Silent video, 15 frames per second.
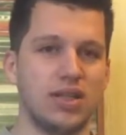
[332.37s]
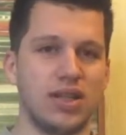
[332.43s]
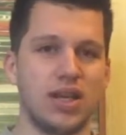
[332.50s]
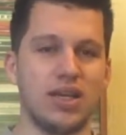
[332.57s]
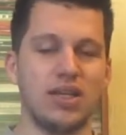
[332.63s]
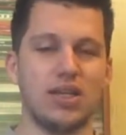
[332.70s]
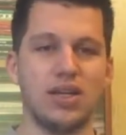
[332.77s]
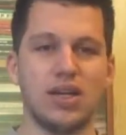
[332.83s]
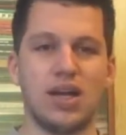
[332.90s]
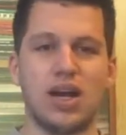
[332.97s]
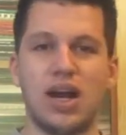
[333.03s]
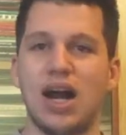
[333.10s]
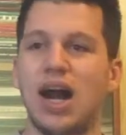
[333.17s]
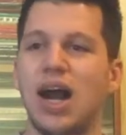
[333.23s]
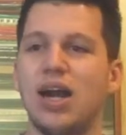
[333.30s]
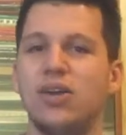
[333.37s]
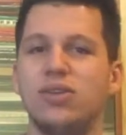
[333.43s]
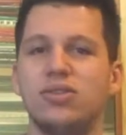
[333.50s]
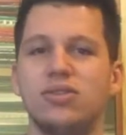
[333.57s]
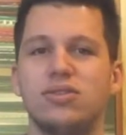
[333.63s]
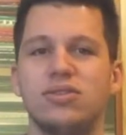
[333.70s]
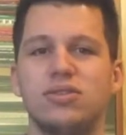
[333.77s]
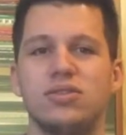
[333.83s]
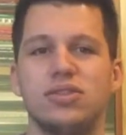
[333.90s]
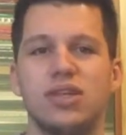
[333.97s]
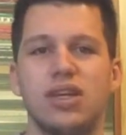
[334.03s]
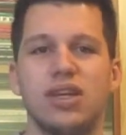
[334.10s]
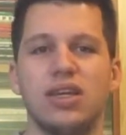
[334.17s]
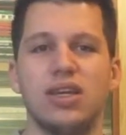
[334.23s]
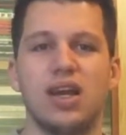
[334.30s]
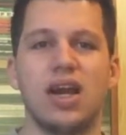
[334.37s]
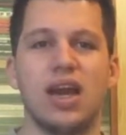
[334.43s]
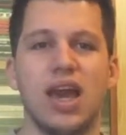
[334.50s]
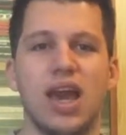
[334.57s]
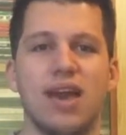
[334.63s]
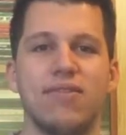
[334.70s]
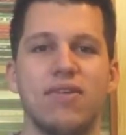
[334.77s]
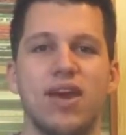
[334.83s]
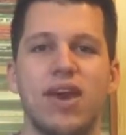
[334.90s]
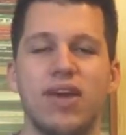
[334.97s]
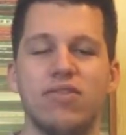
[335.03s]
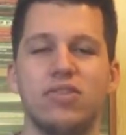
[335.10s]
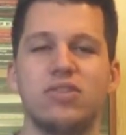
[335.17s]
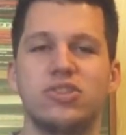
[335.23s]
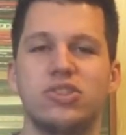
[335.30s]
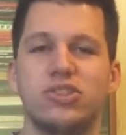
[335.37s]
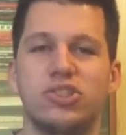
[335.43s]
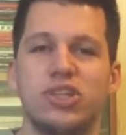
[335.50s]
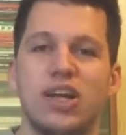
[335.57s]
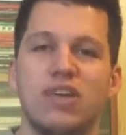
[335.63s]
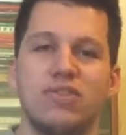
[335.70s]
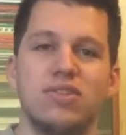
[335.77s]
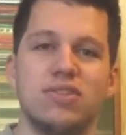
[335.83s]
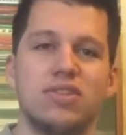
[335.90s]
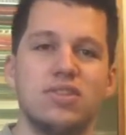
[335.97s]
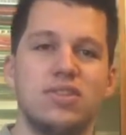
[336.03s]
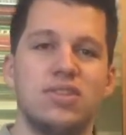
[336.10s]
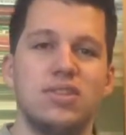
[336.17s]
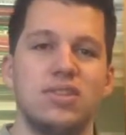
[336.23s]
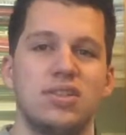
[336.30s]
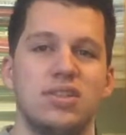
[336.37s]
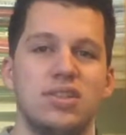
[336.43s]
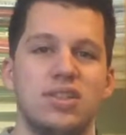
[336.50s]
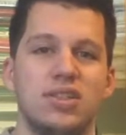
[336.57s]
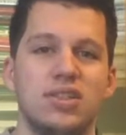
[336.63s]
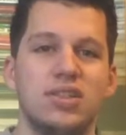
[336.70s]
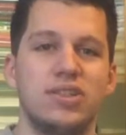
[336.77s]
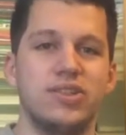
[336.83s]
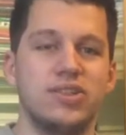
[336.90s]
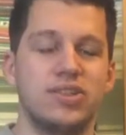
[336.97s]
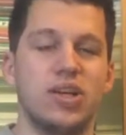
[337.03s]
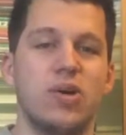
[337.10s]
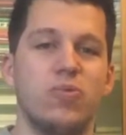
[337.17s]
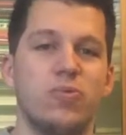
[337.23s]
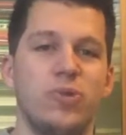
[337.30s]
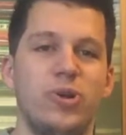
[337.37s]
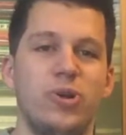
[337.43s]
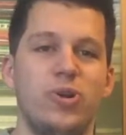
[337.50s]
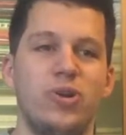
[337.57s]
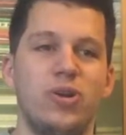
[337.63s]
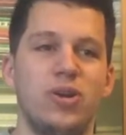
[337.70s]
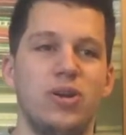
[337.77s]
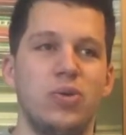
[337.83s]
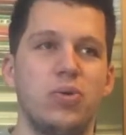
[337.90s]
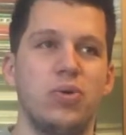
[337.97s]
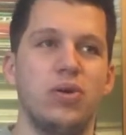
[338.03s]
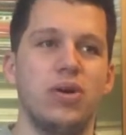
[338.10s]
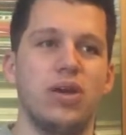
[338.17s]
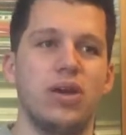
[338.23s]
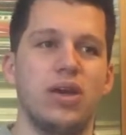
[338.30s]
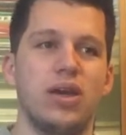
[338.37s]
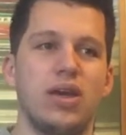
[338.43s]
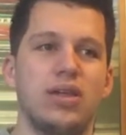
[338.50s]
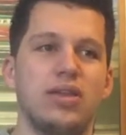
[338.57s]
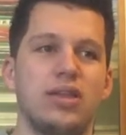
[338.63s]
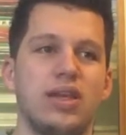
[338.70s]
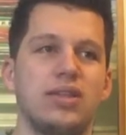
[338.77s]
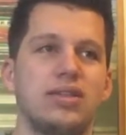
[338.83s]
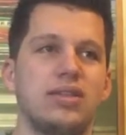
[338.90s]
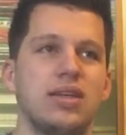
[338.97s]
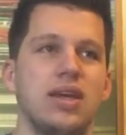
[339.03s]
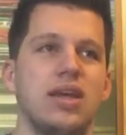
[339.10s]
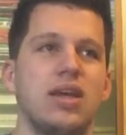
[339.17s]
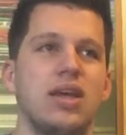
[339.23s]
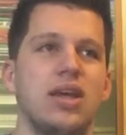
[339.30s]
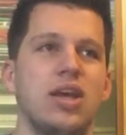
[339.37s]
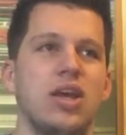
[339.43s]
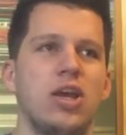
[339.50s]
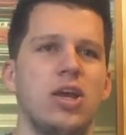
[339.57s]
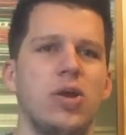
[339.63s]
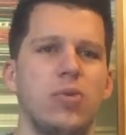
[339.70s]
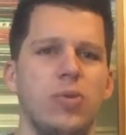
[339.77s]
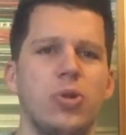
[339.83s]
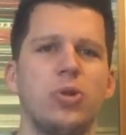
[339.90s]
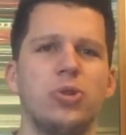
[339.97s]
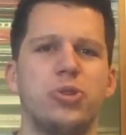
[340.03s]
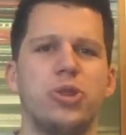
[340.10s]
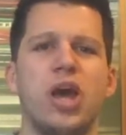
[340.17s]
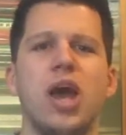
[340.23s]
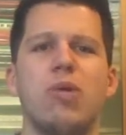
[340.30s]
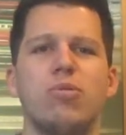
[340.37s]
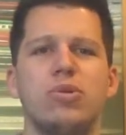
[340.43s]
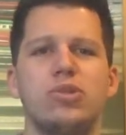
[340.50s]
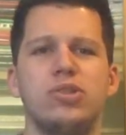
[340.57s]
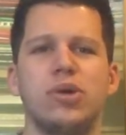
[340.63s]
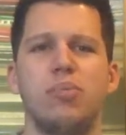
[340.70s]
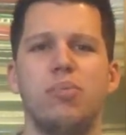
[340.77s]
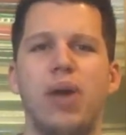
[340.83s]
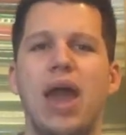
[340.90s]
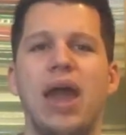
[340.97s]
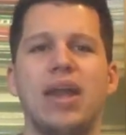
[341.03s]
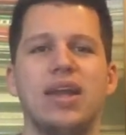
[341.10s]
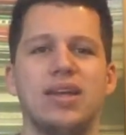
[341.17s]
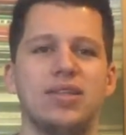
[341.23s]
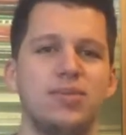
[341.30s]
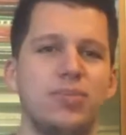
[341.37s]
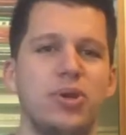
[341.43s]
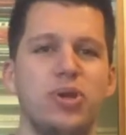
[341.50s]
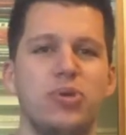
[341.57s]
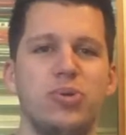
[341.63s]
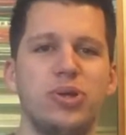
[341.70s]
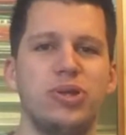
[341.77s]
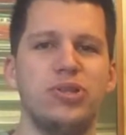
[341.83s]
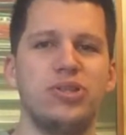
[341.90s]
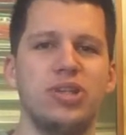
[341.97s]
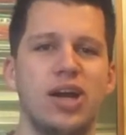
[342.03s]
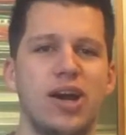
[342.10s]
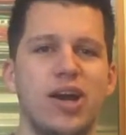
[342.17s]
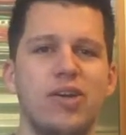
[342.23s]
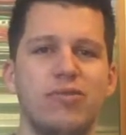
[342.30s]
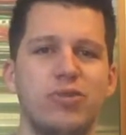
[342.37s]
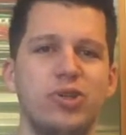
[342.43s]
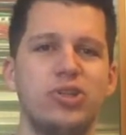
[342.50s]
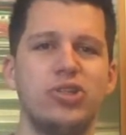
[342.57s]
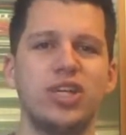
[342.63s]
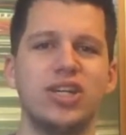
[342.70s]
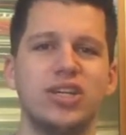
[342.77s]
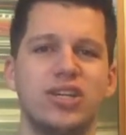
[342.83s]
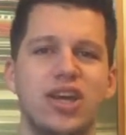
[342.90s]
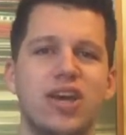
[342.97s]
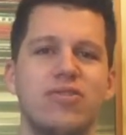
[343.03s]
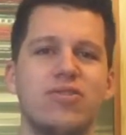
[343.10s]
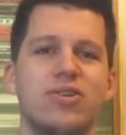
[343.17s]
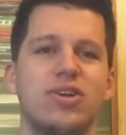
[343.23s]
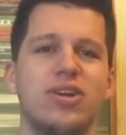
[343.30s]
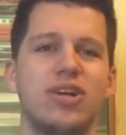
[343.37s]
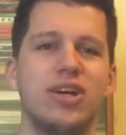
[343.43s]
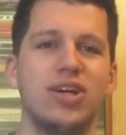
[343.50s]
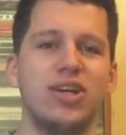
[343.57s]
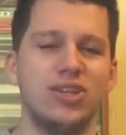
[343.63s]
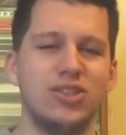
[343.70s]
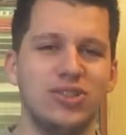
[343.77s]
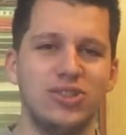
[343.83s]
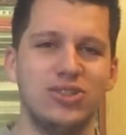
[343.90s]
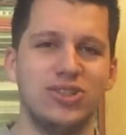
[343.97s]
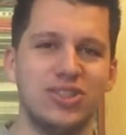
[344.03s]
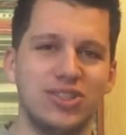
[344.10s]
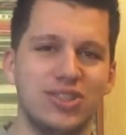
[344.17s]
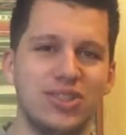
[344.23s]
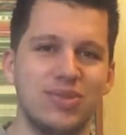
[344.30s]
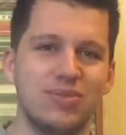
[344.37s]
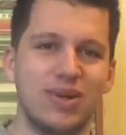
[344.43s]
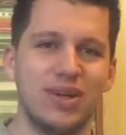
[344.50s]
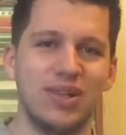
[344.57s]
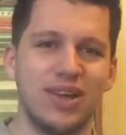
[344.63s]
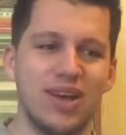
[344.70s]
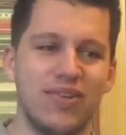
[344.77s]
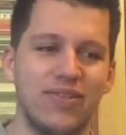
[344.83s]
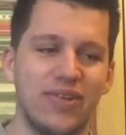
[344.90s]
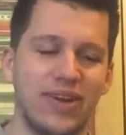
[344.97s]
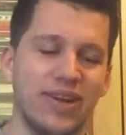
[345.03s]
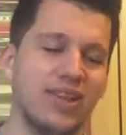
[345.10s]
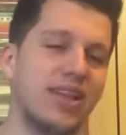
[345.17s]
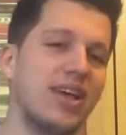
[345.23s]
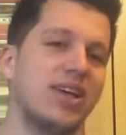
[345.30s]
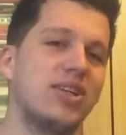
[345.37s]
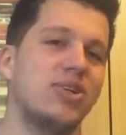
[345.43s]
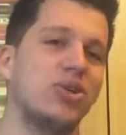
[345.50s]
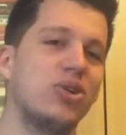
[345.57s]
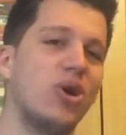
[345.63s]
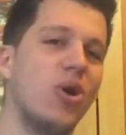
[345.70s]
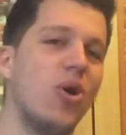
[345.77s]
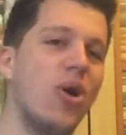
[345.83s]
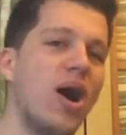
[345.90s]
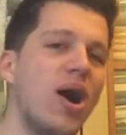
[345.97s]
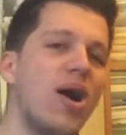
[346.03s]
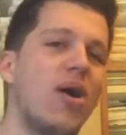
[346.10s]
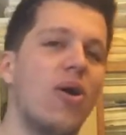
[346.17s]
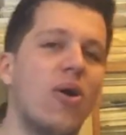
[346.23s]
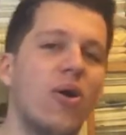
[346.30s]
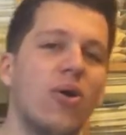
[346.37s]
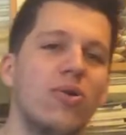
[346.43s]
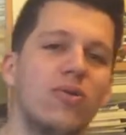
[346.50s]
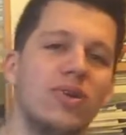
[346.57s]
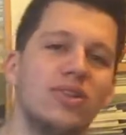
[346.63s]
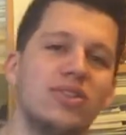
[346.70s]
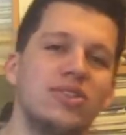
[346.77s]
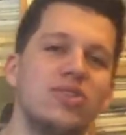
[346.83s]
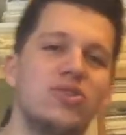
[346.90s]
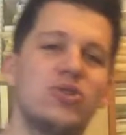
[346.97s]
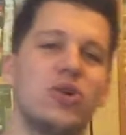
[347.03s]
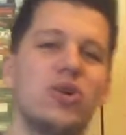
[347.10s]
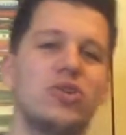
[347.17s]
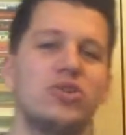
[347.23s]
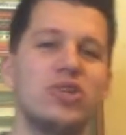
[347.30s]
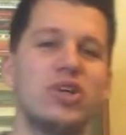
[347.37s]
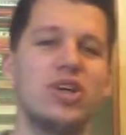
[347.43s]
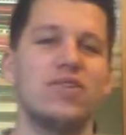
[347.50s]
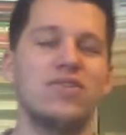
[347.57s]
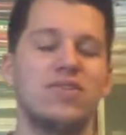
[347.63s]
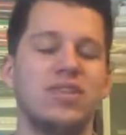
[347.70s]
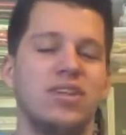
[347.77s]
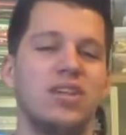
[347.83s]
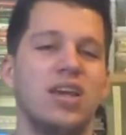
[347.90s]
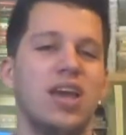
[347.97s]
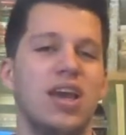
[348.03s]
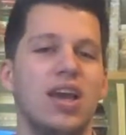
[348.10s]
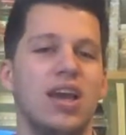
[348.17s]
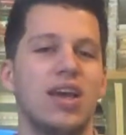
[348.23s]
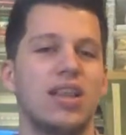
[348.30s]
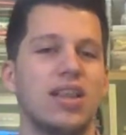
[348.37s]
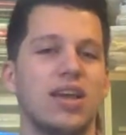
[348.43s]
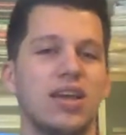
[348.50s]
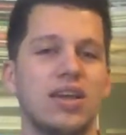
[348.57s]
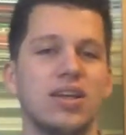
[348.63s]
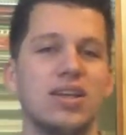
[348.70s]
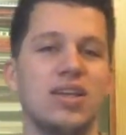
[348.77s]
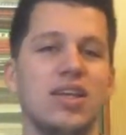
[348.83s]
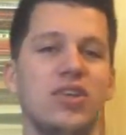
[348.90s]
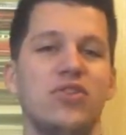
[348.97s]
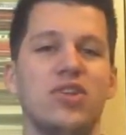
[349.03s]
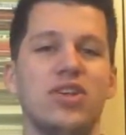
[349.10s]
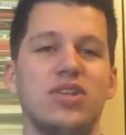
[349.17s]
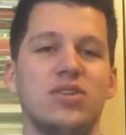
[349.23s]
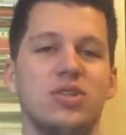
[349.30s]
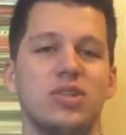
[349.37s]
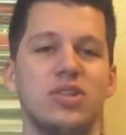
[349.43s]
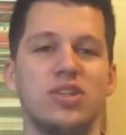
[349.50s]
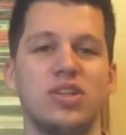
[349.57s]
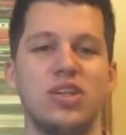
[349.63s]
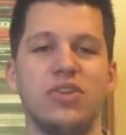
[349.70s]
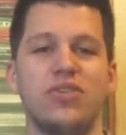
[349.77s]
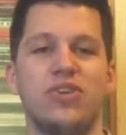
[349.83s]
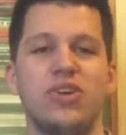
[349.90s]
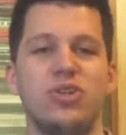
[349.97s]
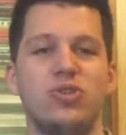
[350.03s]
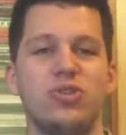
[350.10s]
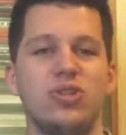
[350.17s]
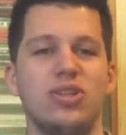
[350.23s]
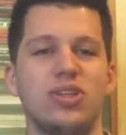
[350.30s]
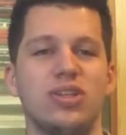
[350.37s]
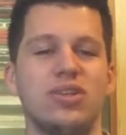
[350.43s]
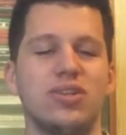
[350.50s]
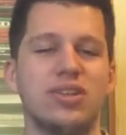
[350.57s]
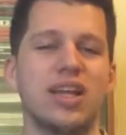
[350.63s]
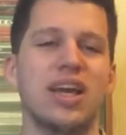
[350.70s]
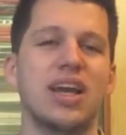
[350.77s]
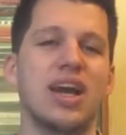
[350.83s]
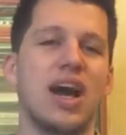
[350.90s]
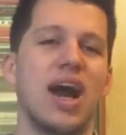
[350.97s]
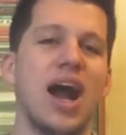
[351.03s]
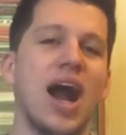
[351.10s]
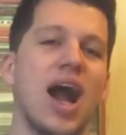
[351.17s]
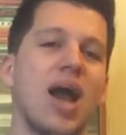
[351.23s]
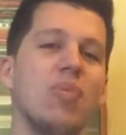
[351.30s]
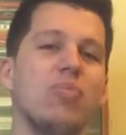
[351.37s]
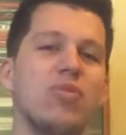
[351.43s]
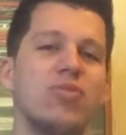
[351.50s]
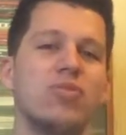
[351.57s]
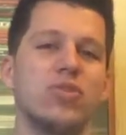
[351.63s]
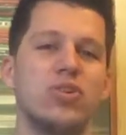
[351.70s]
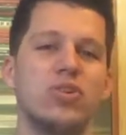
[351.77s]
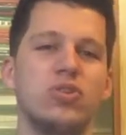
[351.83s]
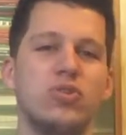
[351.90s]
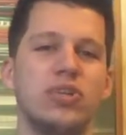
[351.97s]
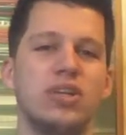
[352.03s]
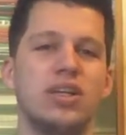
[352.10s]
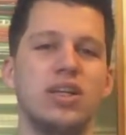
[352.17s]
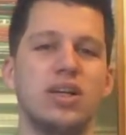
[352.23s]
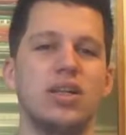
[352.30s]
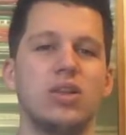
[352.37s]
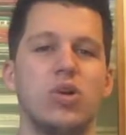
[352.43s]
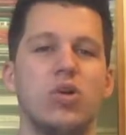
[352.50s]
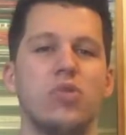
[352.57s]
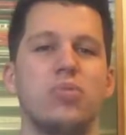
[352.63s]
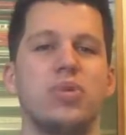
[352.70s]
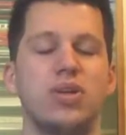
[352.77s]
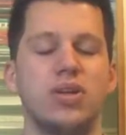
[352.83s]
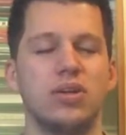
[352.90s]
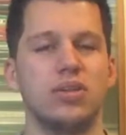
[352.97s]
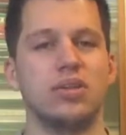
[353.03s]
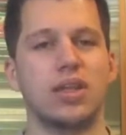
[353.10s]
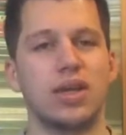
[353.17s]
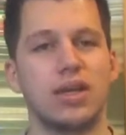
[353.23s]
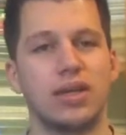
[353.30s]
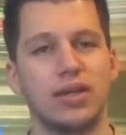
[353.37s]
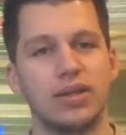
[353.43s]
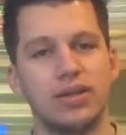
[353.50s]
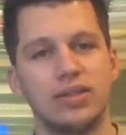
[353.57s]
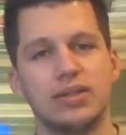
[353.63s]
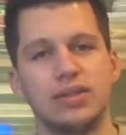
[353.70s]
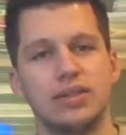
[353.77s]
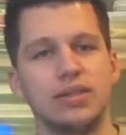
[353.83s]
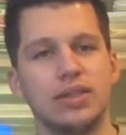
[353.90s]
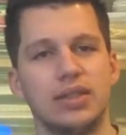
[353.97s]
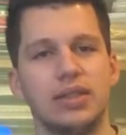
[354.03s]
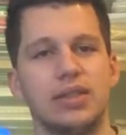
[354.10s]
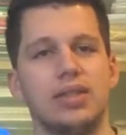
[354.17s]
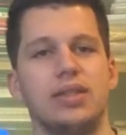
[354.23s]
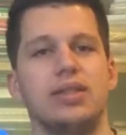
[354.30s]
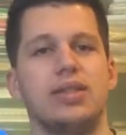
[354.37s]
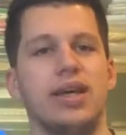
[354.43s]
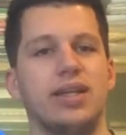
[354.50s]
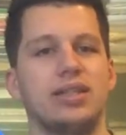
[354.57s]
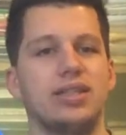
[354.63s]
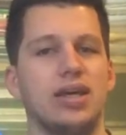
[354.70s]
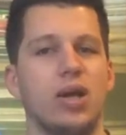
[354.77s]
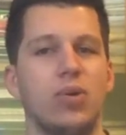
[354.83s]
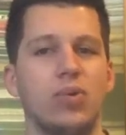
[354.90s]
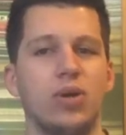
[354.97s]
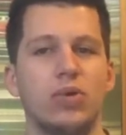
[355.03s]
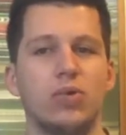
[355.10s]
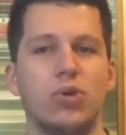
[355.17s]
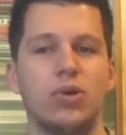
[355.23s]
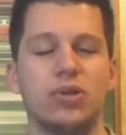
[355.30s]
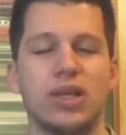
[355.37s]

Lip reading: Like, I don't think I have ever traveled somewhere and then said, well, that was a bad experience. I wish I never do this in my life again. Like, no, I always enjoy traveling. Like, even if I do it alone, like, I prefer doing it alone because, like, that's how I roll.